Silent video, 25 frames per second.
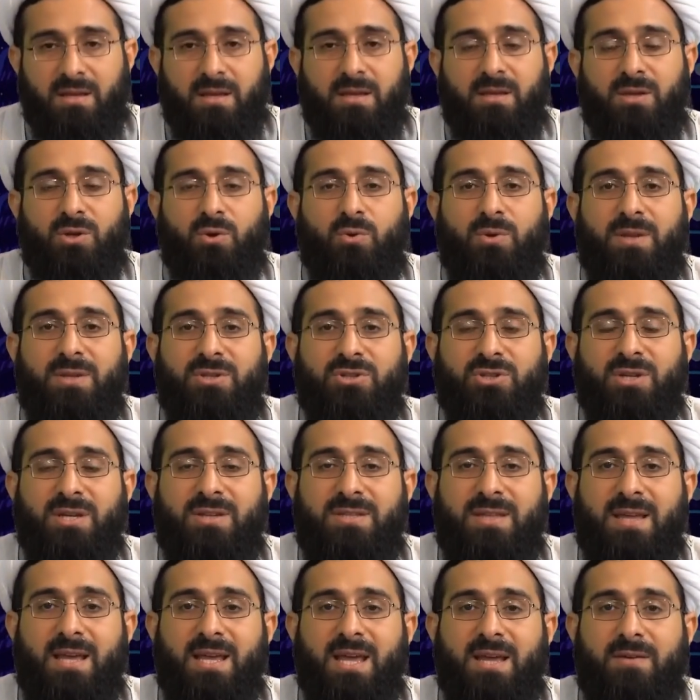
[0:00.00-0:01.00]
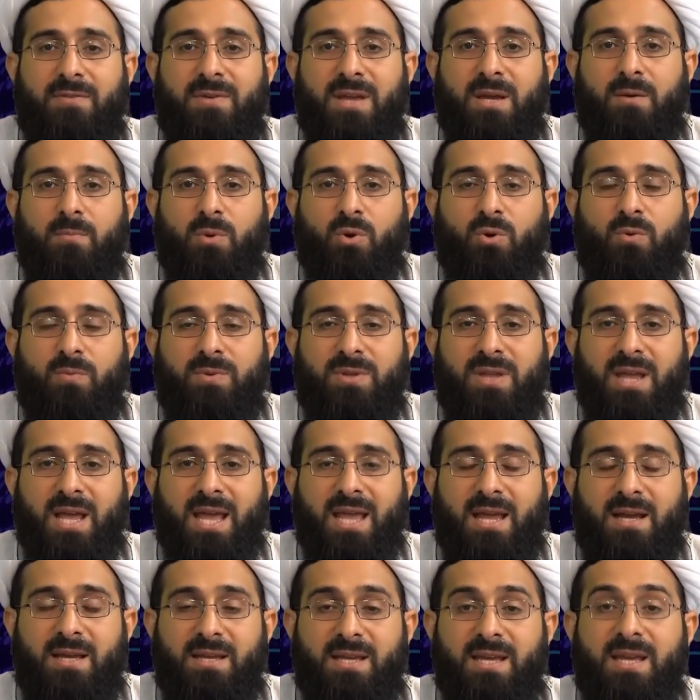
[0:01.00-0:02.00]
No, it's just that I've come home
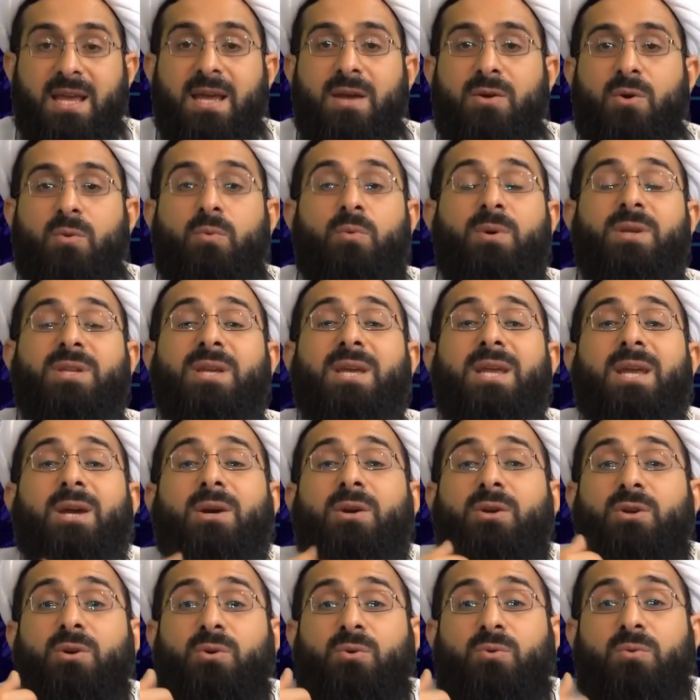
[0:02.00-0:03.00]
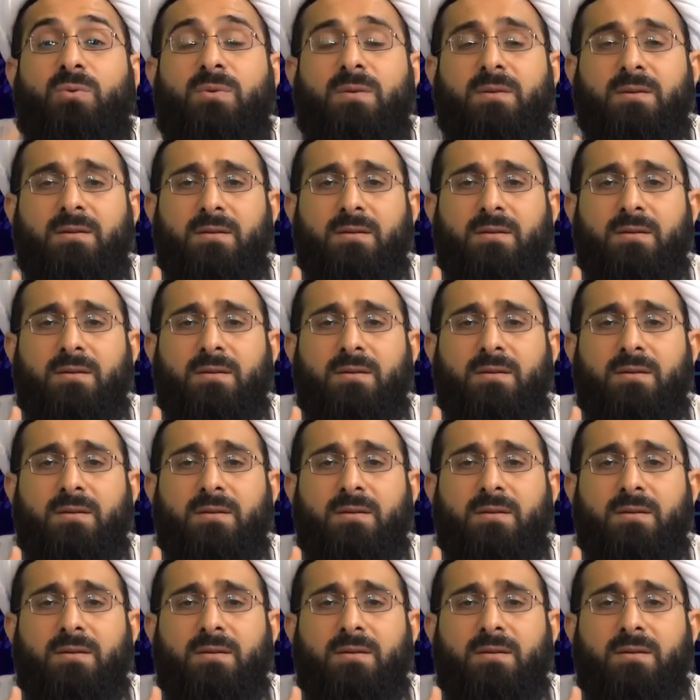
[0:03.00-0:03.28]
tired and I don't want to hear you.